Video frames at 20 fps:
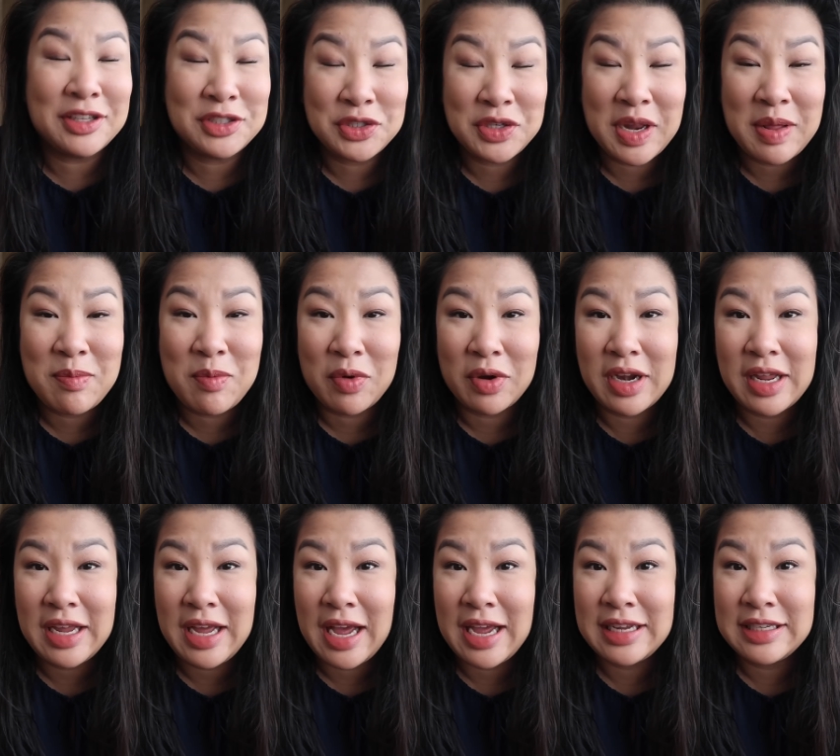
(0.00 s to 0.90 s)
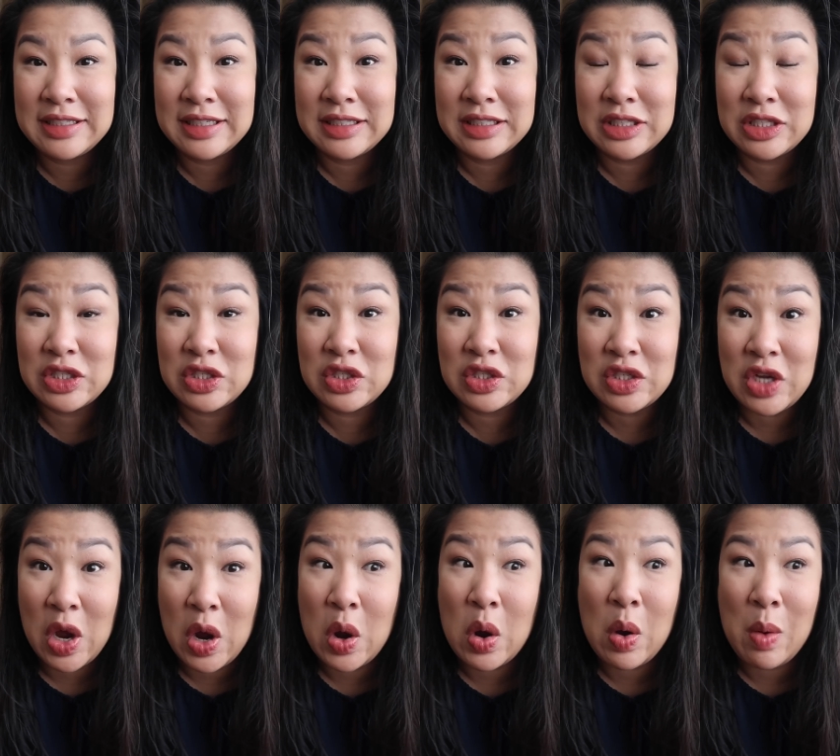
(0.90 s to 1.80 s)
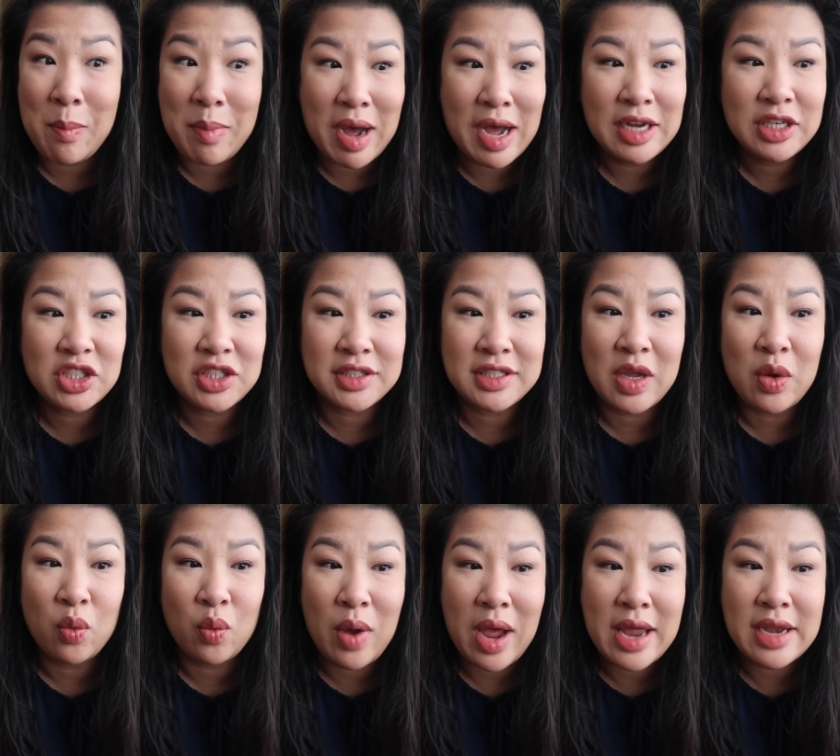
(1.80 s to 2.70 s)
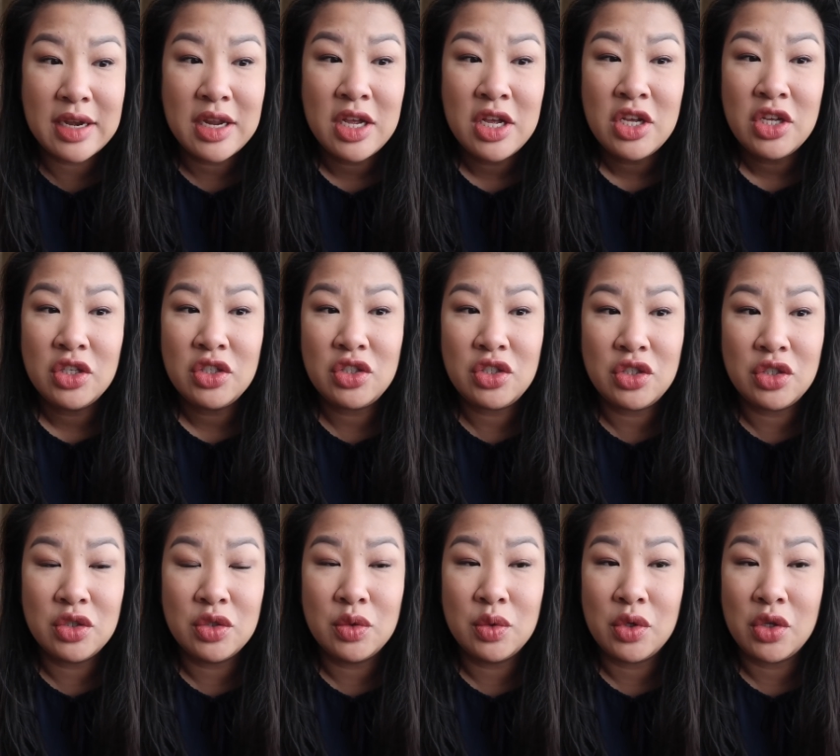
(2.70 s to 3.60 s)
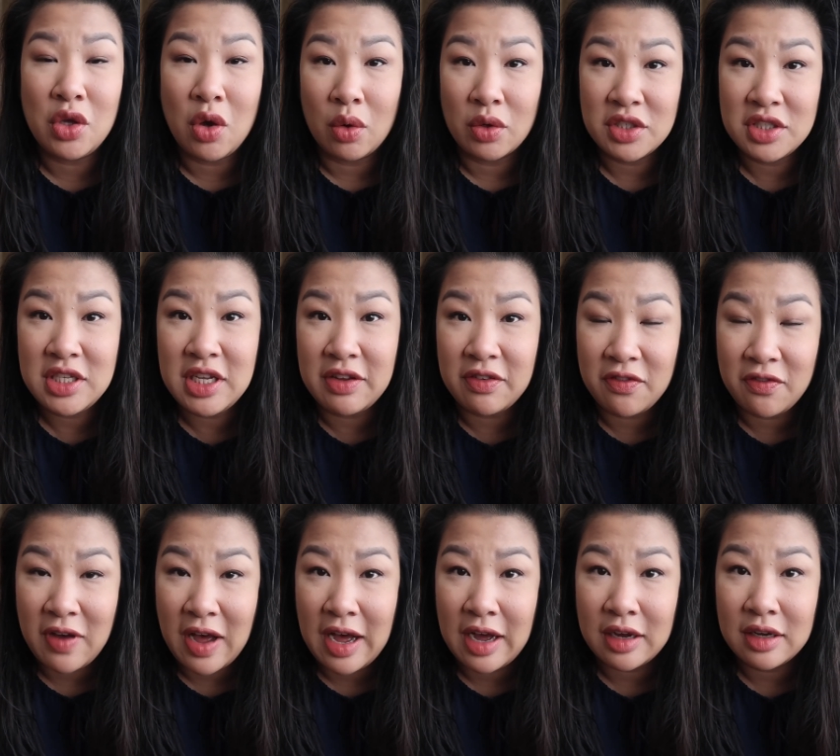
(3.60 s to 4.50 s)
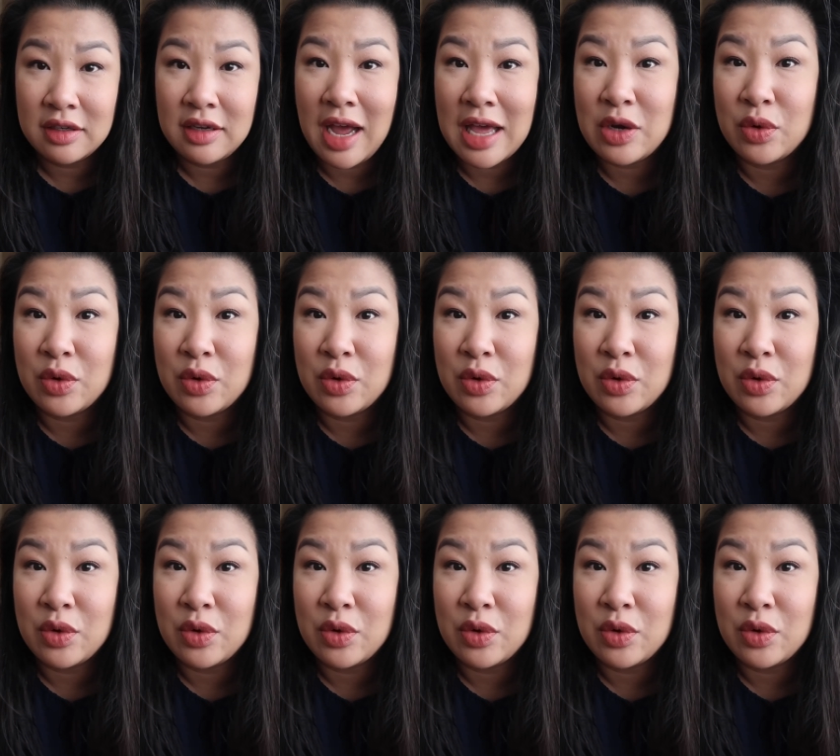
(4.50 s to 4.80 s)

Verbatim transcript: yesterday morning I done so much because I went to Yongxingfang.